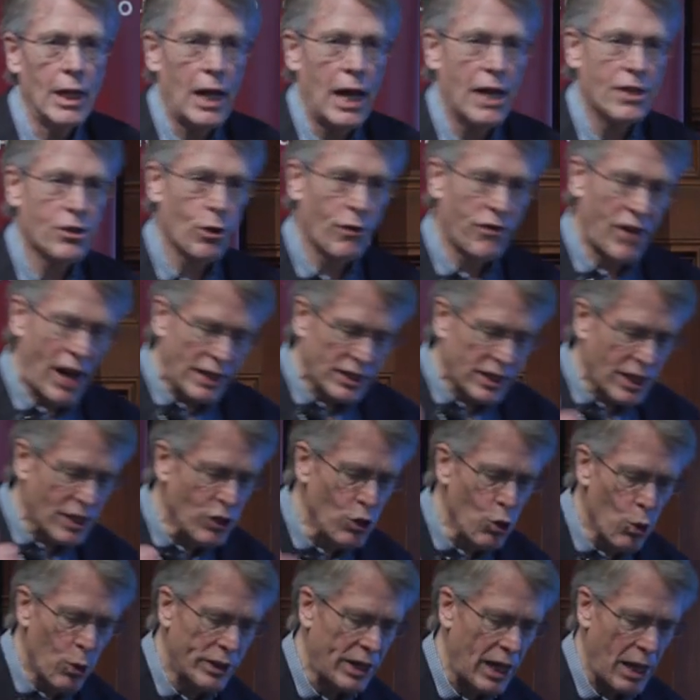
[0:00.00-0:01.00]
And so if I actually
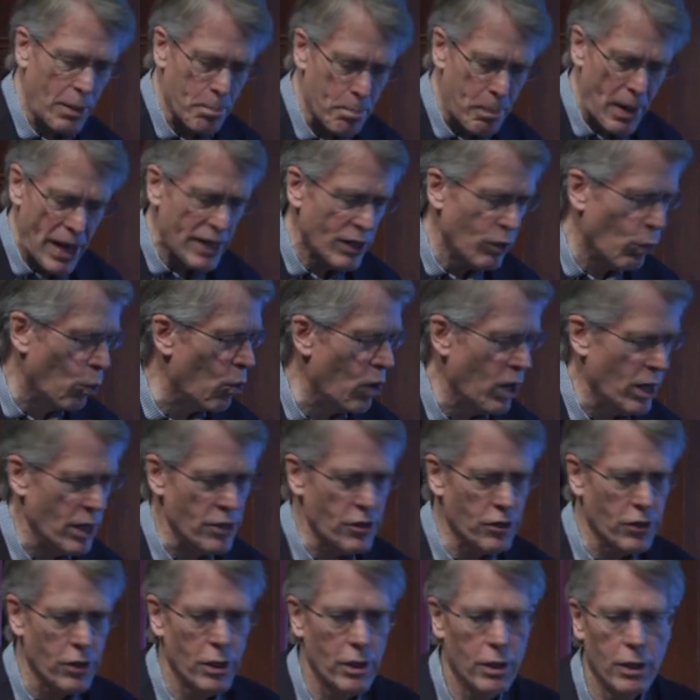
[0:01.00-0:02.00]
knew what that beta
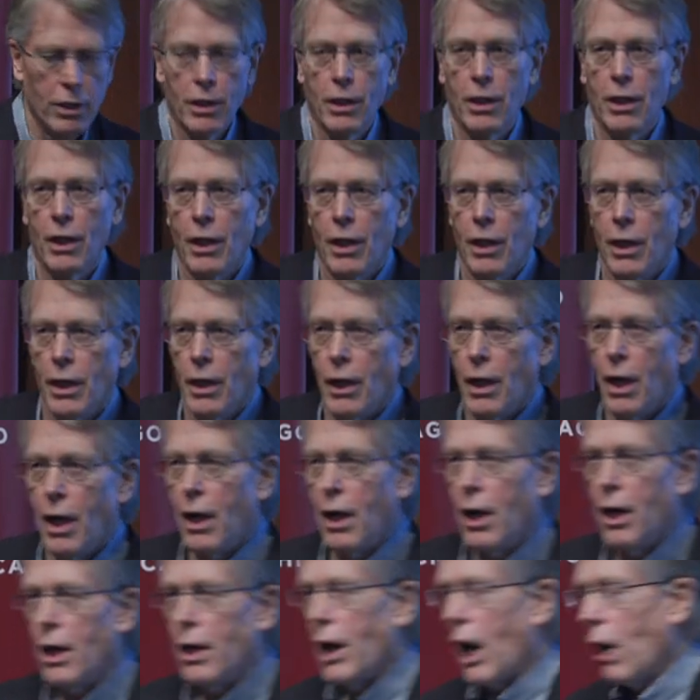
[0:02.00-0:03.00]
was,
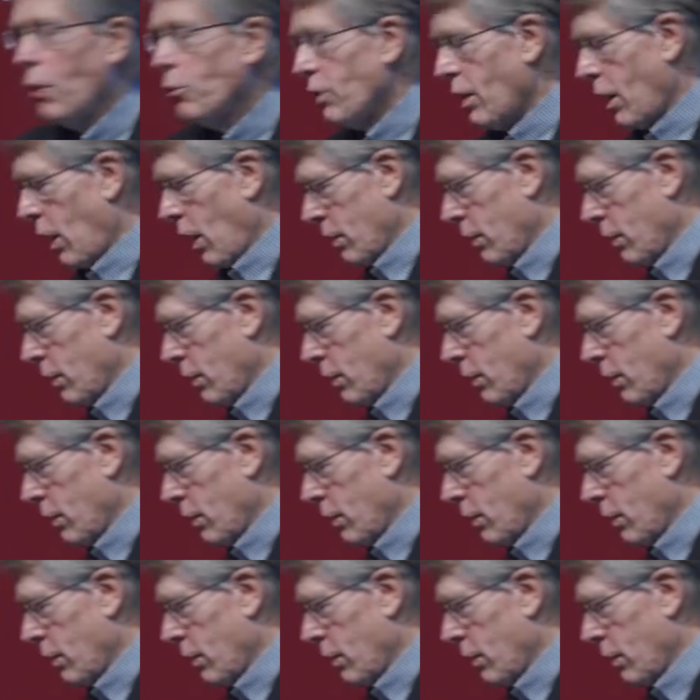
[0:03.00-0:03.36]
uh, I, w-